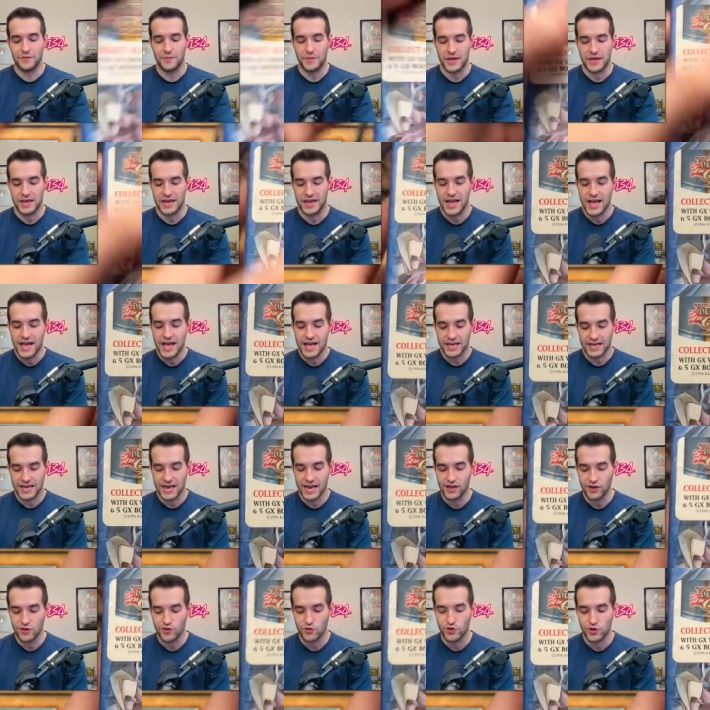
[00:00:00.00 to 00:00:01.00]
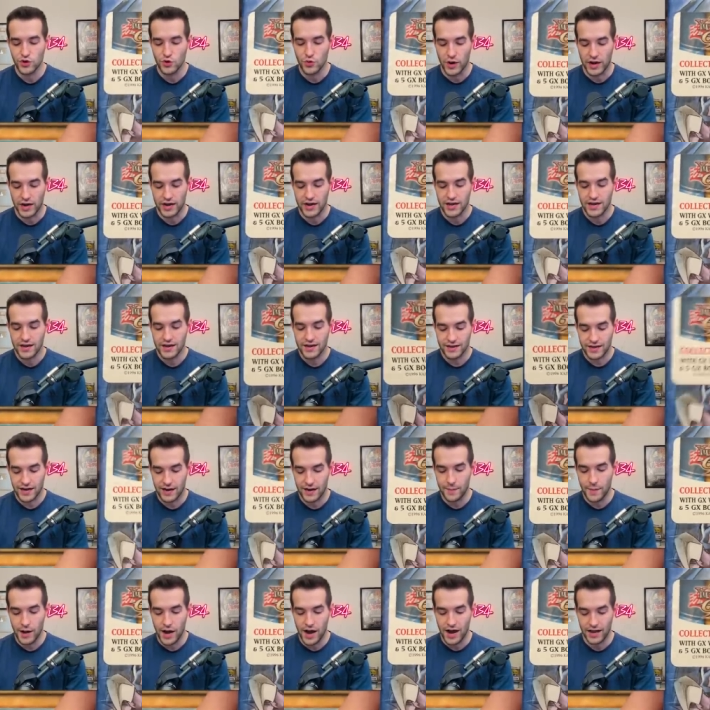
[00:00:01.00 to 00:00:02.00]
beat? Can you do it?
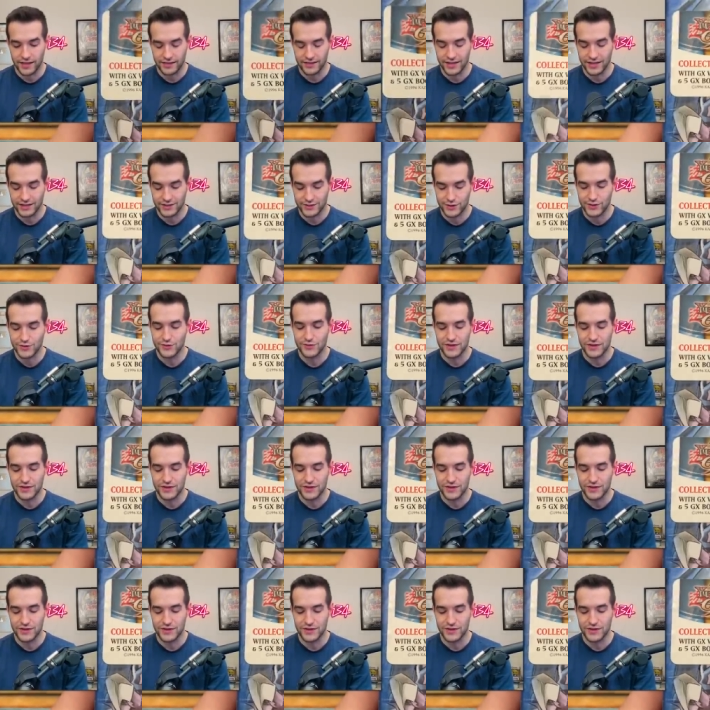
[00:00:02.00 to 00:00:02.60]
Come on, let's do